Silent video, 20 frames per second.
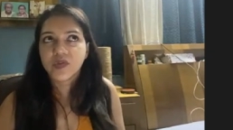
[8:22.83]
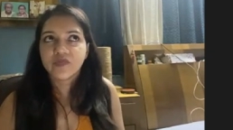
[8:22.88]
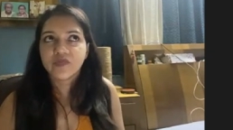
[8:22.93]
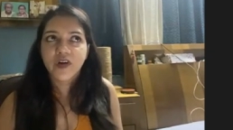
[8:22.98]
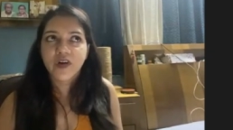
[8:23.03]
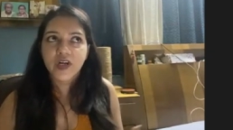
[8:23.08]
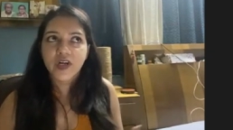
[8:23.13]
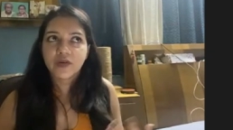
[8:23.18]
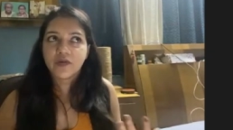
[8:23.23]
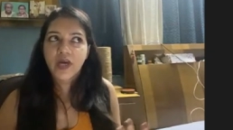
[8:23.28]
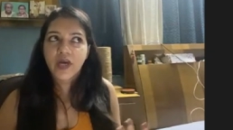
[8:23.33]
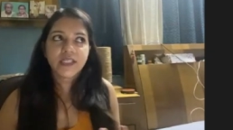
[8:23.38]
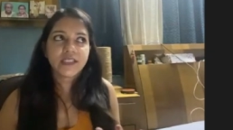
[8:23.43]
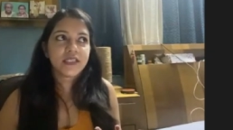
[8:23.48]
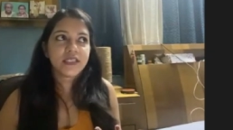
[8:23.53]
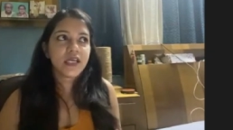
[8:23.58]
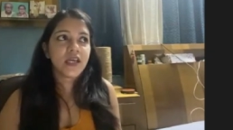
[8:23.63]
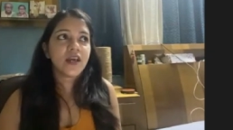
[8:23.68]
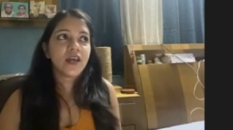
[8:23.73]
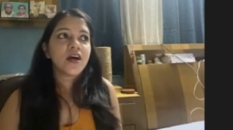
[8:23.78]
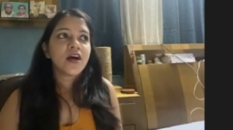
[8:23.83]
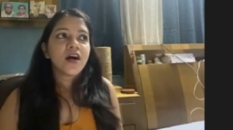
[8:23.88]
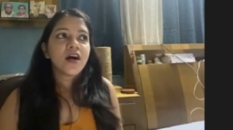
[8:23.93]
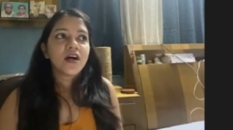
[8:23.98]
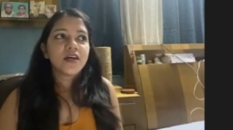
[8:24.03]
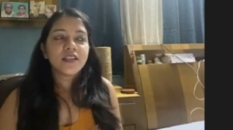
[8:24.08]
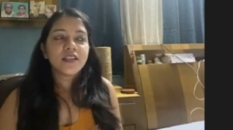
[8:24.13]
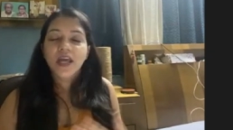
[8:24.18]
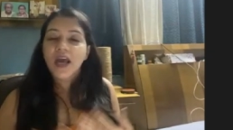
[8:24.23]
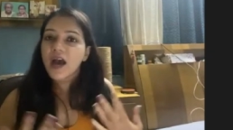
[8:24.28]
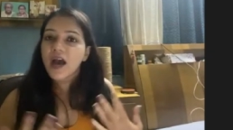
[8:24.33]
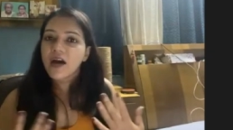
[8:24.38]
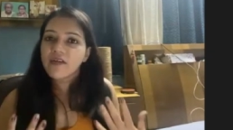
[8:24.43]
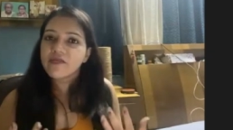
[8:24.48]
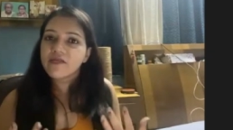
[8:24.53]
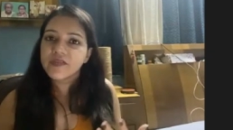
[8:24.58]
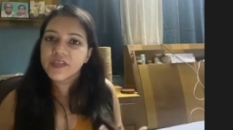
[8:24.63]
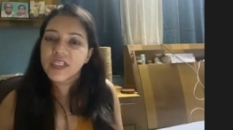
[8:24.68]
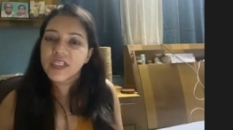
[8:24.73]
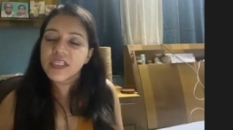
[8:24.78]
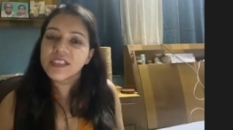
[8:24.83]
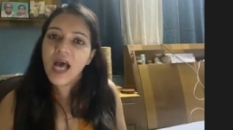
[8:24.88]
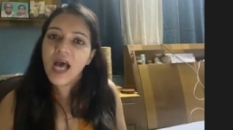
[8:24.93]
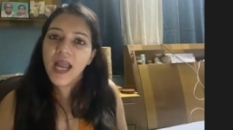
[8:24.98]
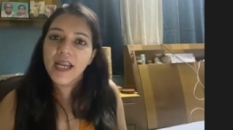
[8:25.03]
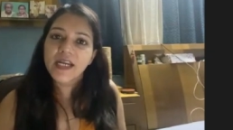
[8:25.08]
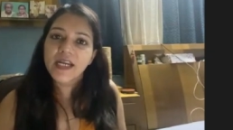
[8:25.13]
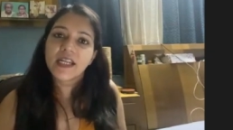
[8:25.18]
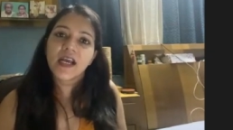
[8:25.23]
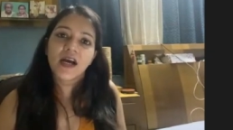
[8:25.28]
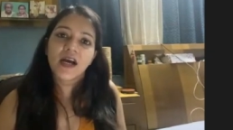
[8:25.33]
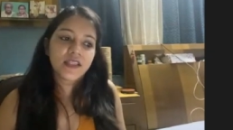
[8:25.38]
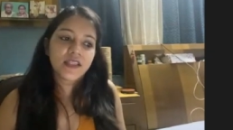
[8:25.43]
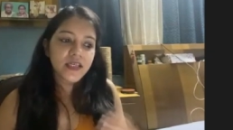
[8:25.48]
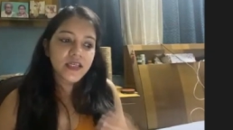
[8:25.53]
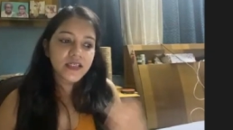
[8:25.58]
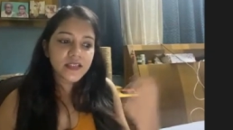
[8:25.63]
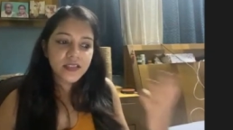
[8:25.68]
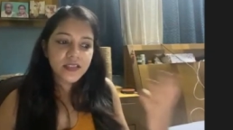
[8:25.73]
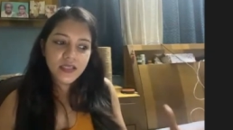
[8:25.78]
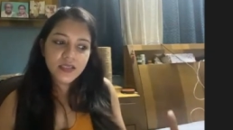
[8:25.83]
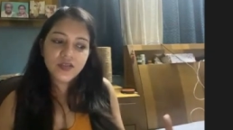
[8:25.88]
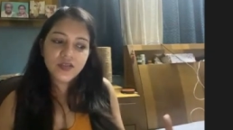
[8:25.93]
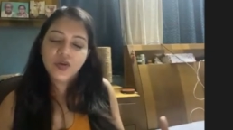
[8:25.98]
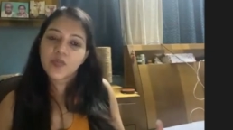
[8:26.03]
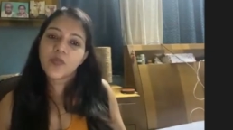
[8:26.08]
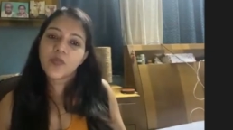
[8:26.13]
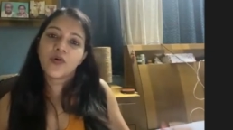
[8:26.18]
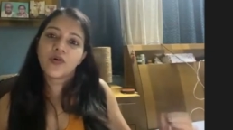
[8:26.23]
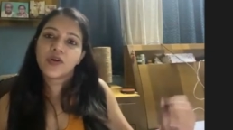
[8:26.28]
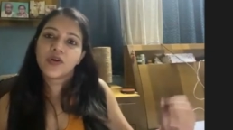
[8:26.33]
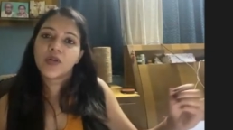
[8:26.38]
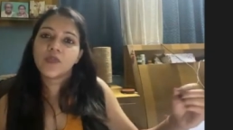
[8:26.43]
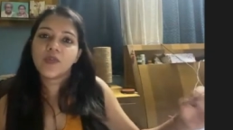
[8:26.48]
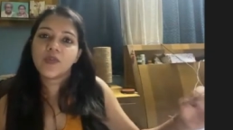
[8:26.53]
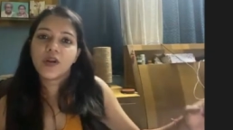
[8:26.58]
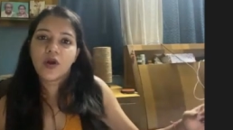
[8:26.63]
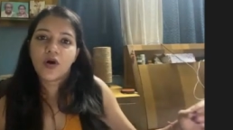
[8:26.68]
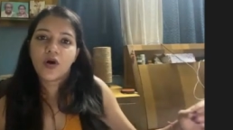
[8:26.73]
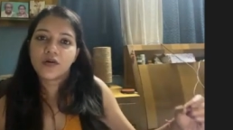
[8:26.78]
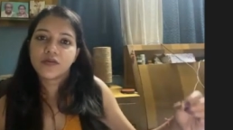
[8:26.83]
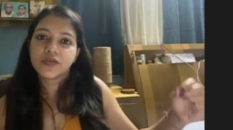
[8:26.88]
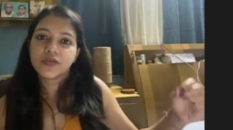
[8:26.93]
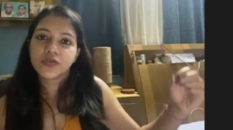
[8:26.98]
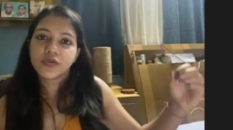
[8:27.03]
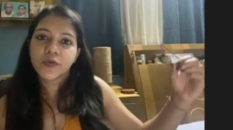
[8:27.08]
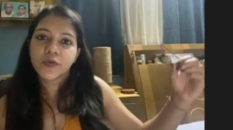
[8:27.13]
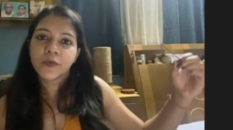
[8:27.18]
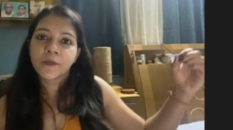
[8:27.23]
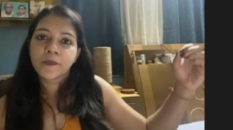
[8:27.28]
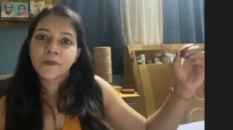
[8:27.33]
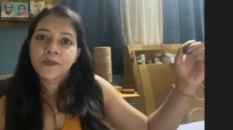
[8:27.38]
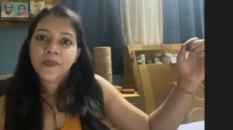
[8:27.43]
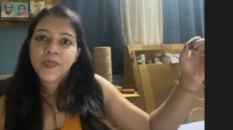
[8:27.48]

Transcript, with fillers: what do i say they have this idea that this reporter belongs to